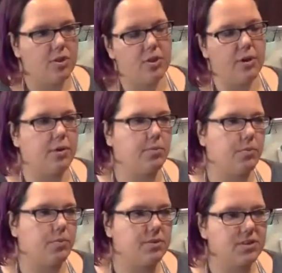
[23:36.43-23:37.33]
the
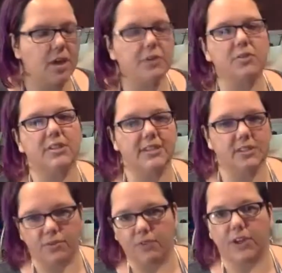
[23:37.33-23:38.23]
subtleties
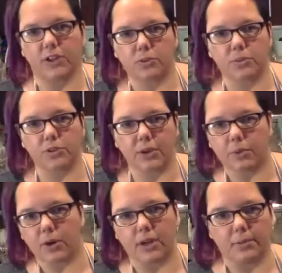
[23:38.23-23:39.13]
of the vegetables that
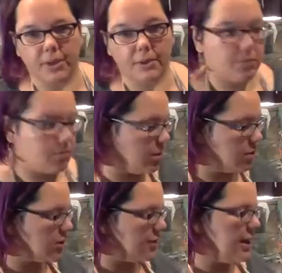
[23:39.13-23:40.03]
we're going to be
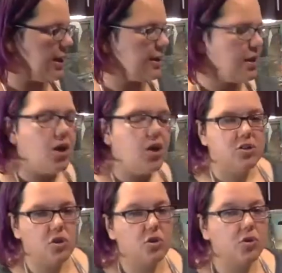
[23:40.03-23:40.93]
sautéing.
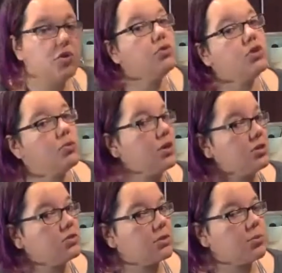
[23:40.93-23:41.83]
So you do want to
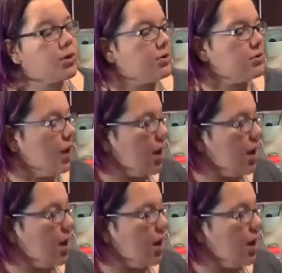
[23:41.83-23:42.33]
use some oil.